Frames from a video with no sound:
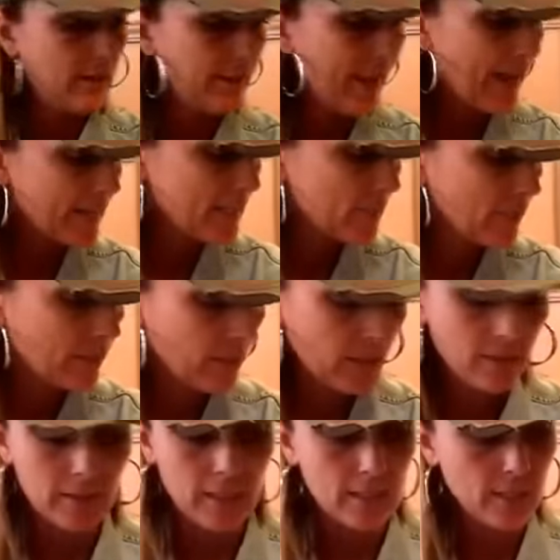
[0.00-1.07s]
last but not
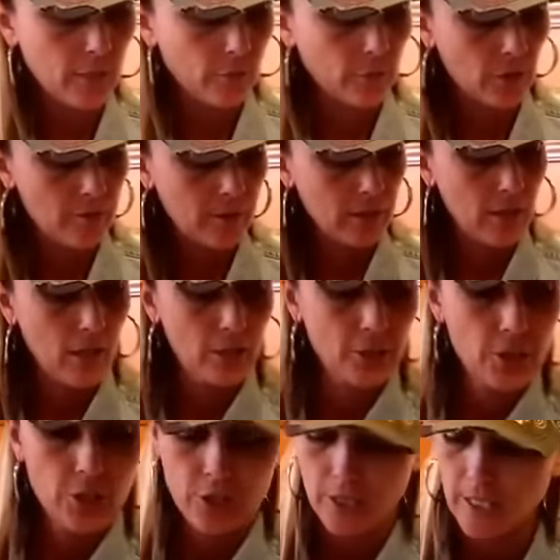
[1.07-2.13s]
least, from the Dollar
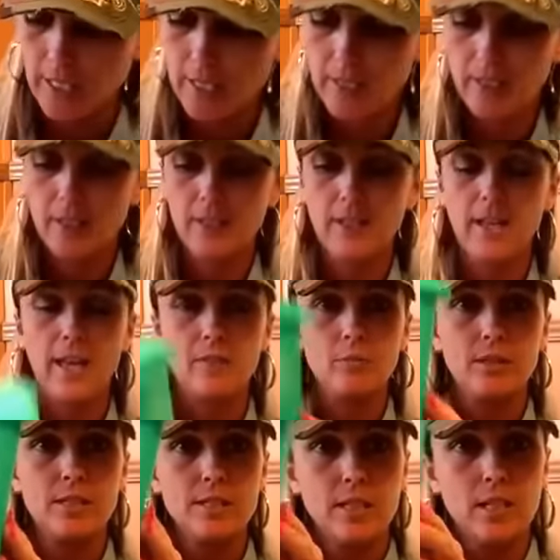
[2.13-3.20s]
Tree, I've
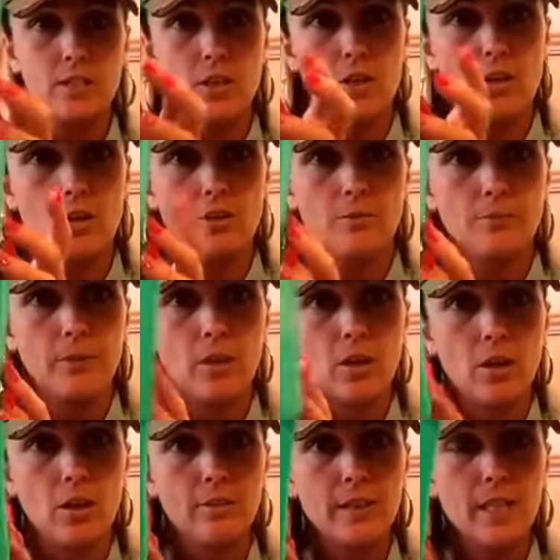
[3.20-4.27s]
been seeing y'all
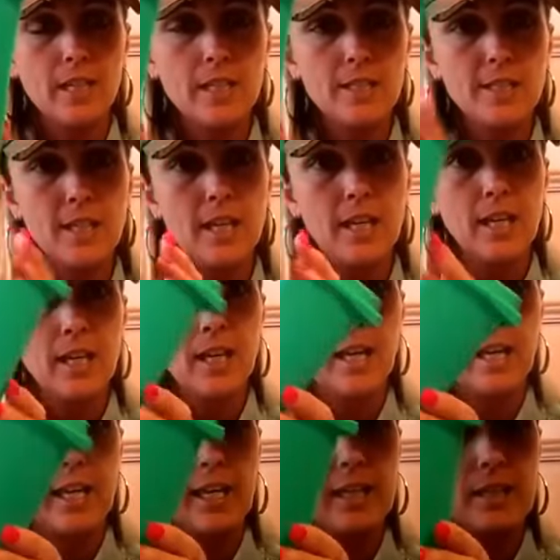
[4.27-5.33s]
haul these,
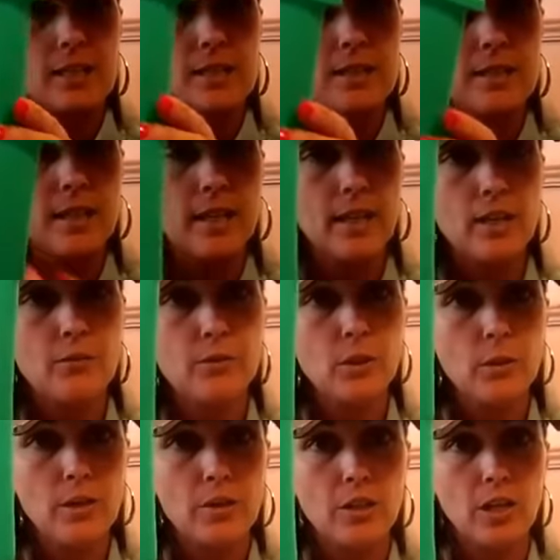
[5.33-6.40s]
and they had a few
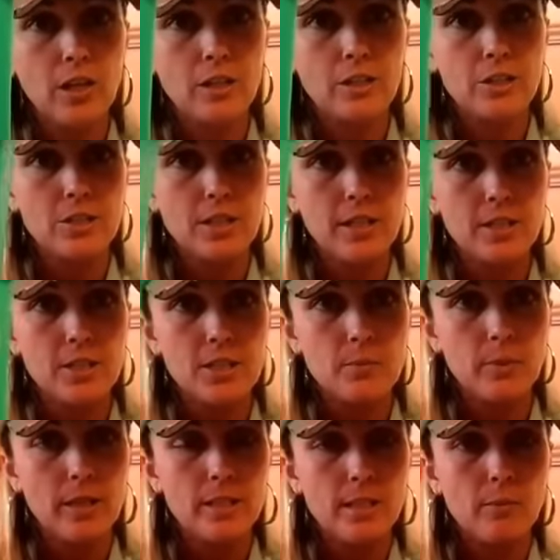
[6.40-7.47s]
other colors, and I just
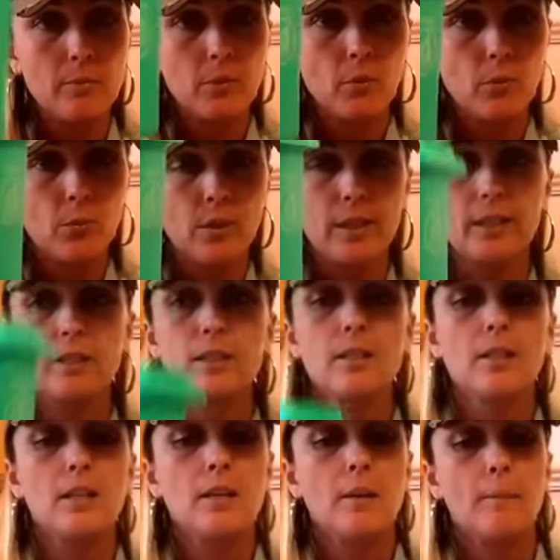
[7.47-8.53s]
picked up the one
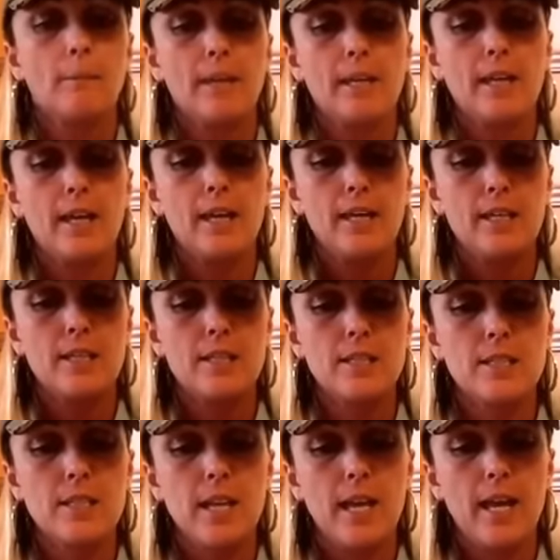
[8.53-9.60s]

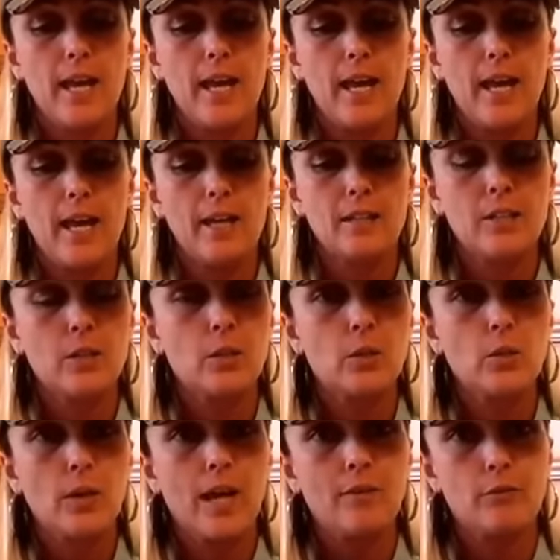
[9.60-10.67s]
because I
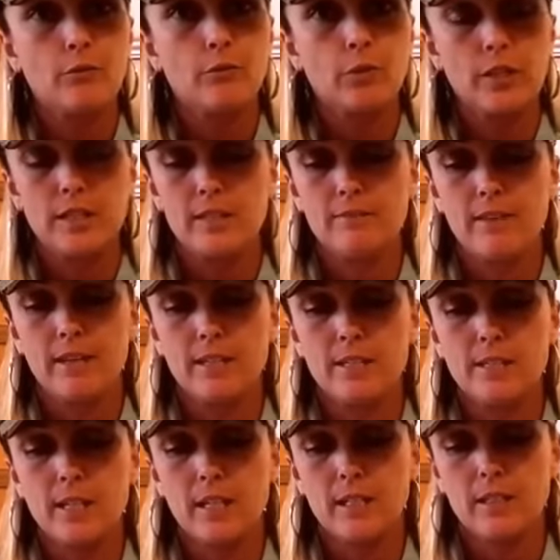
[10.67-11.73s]
know I have a friend that
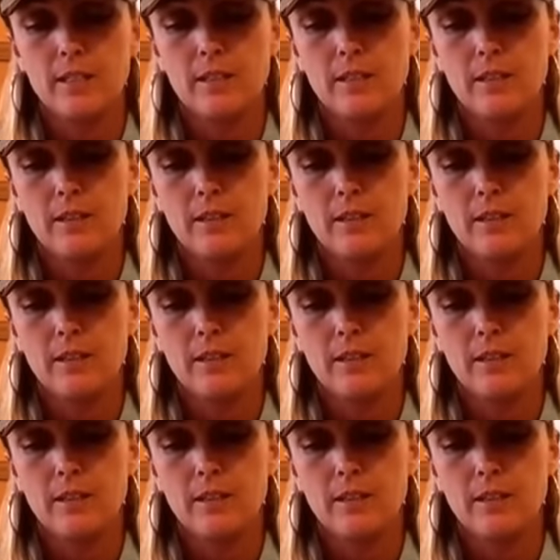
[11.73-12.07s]
is in